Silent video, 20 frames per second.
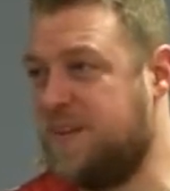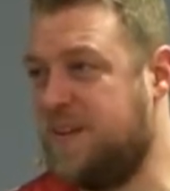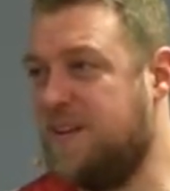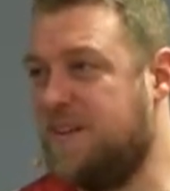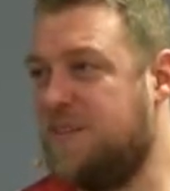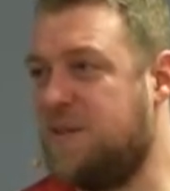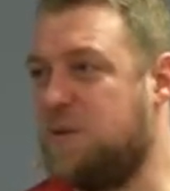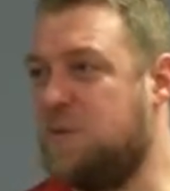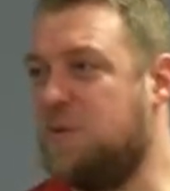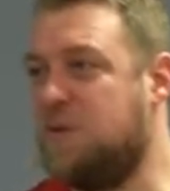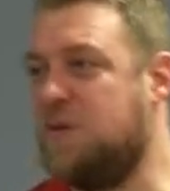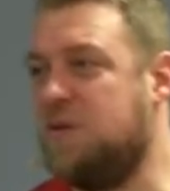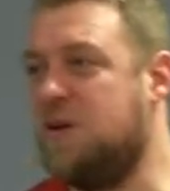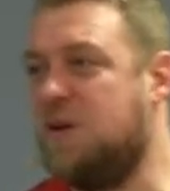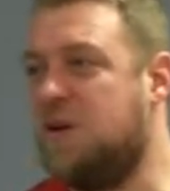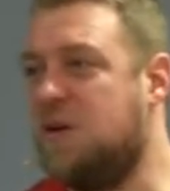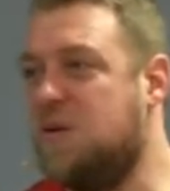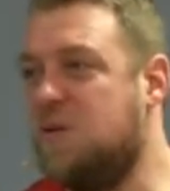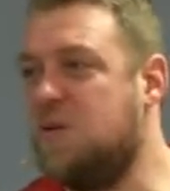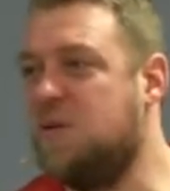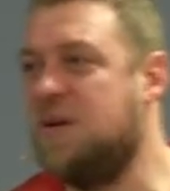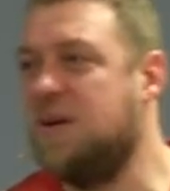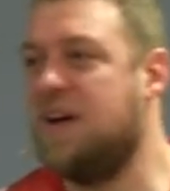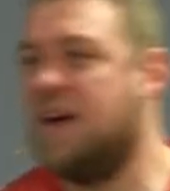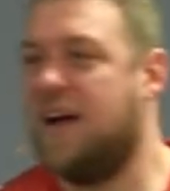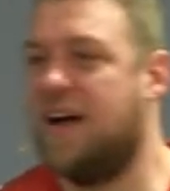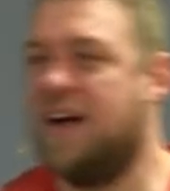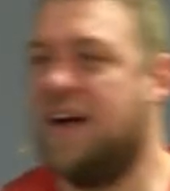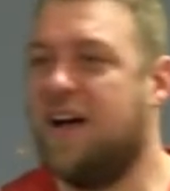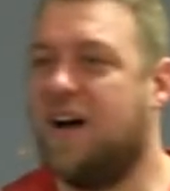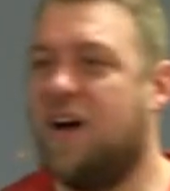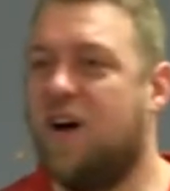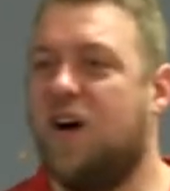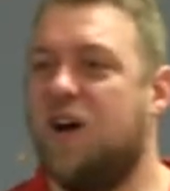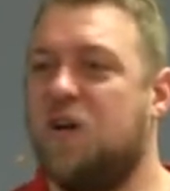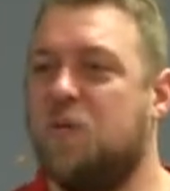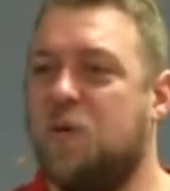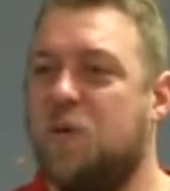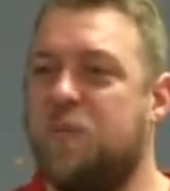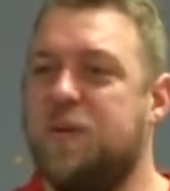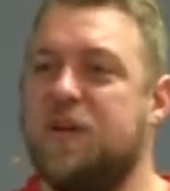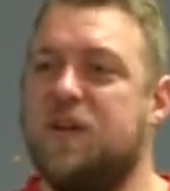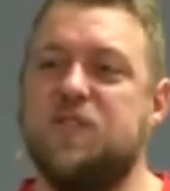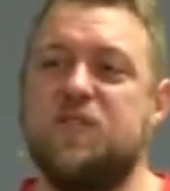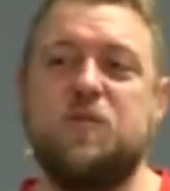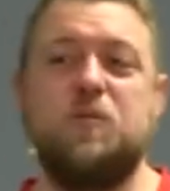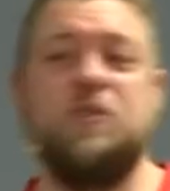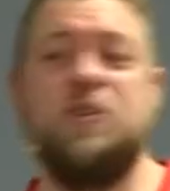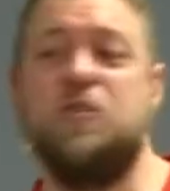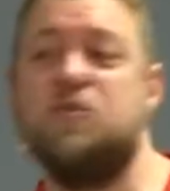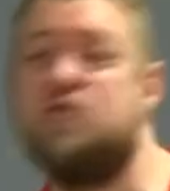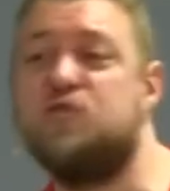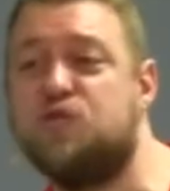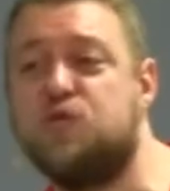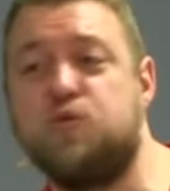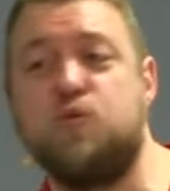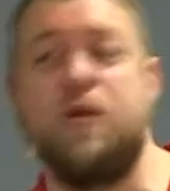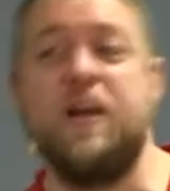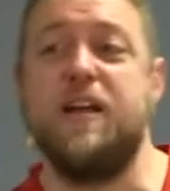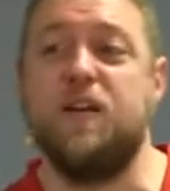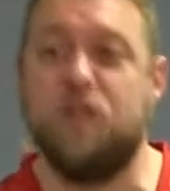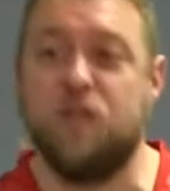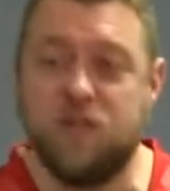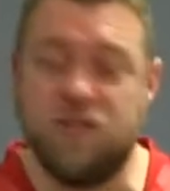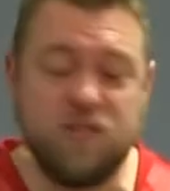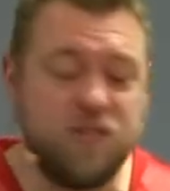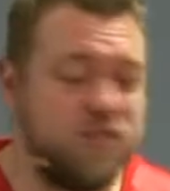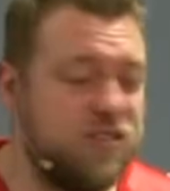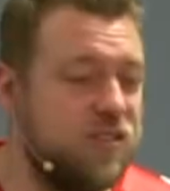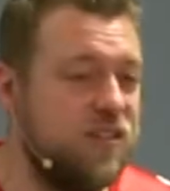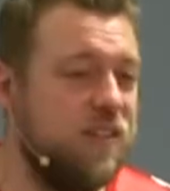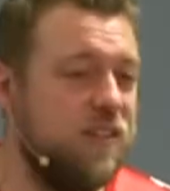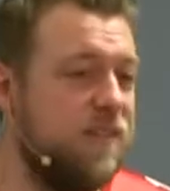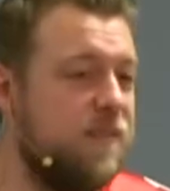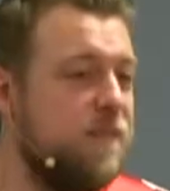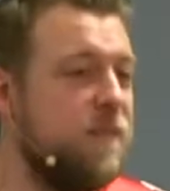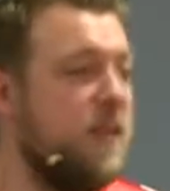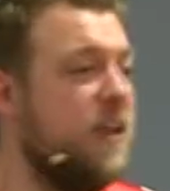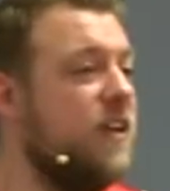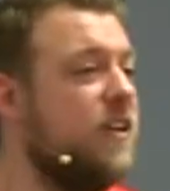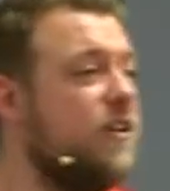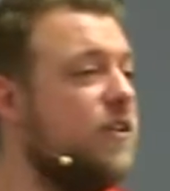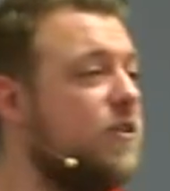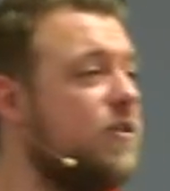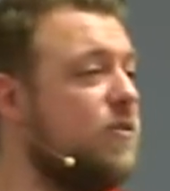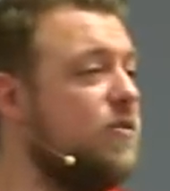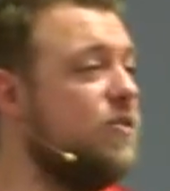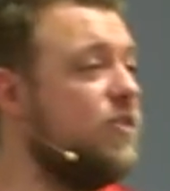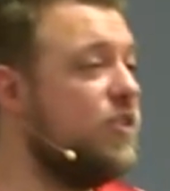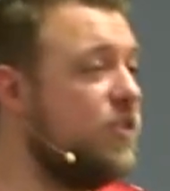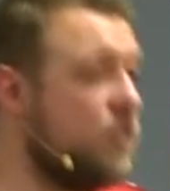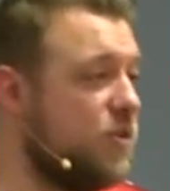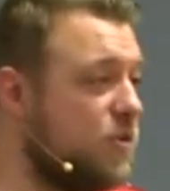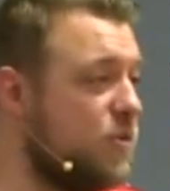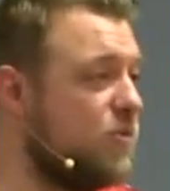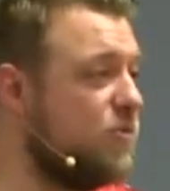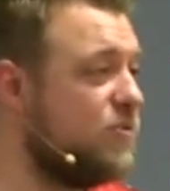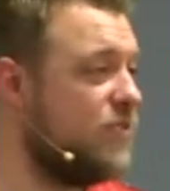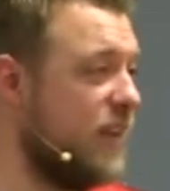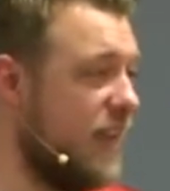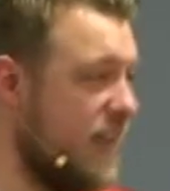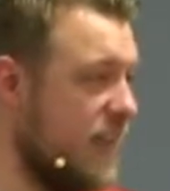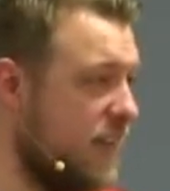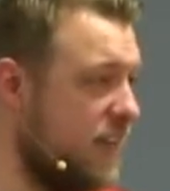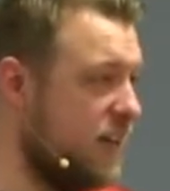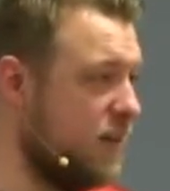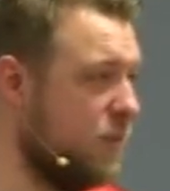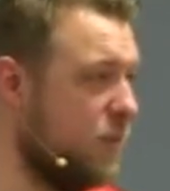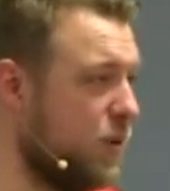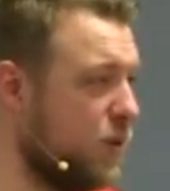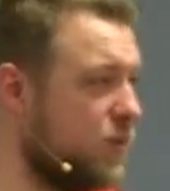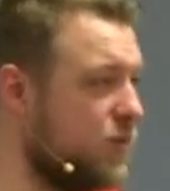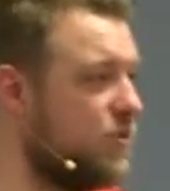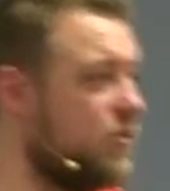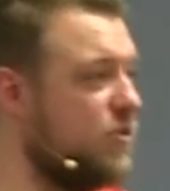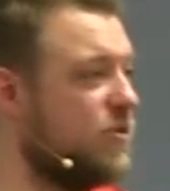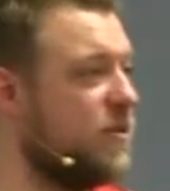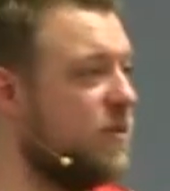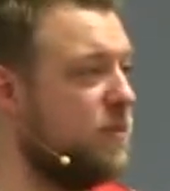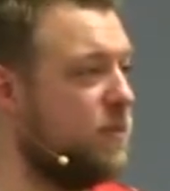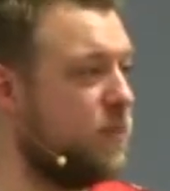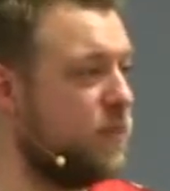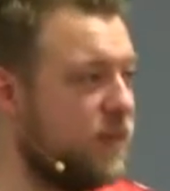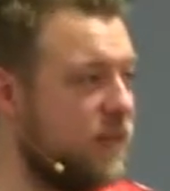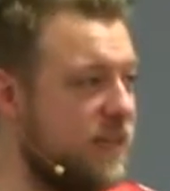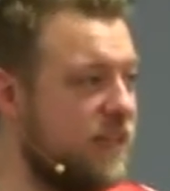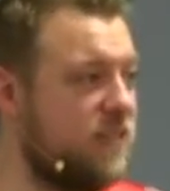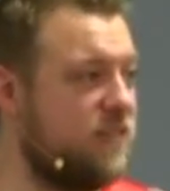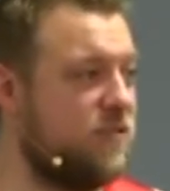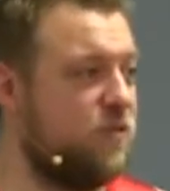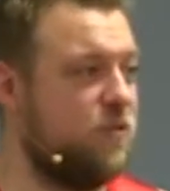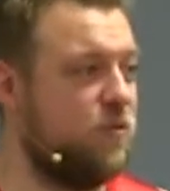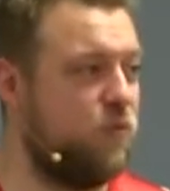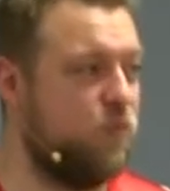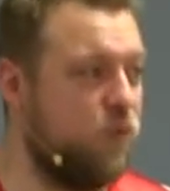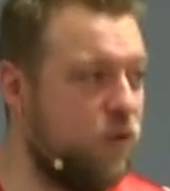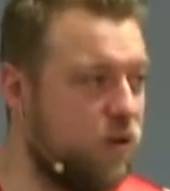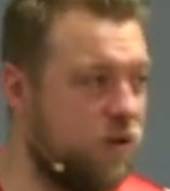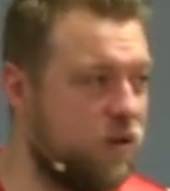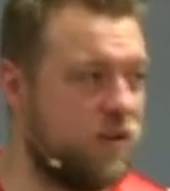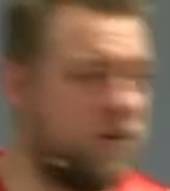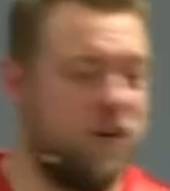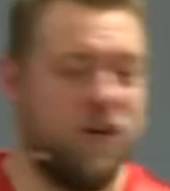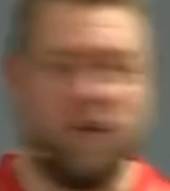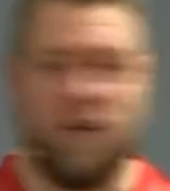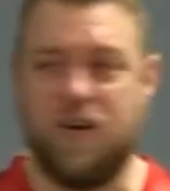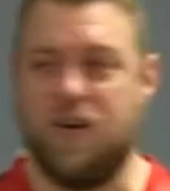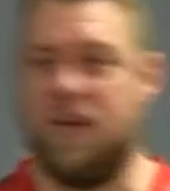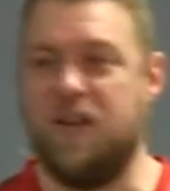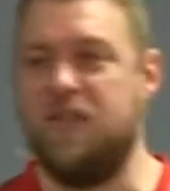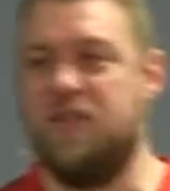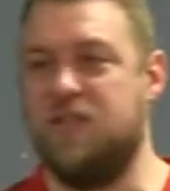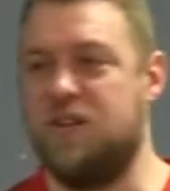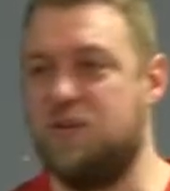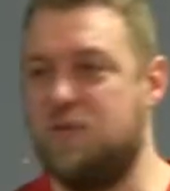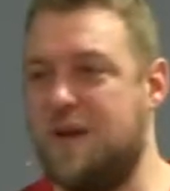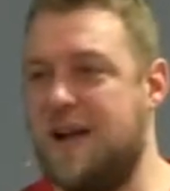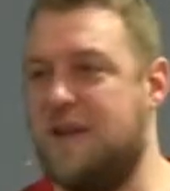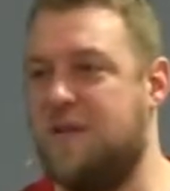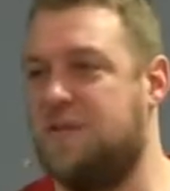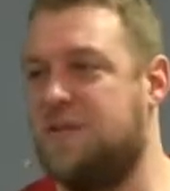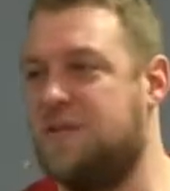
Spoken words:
There were no automobiles. There were no trailers. You used animals to complete work on the ground.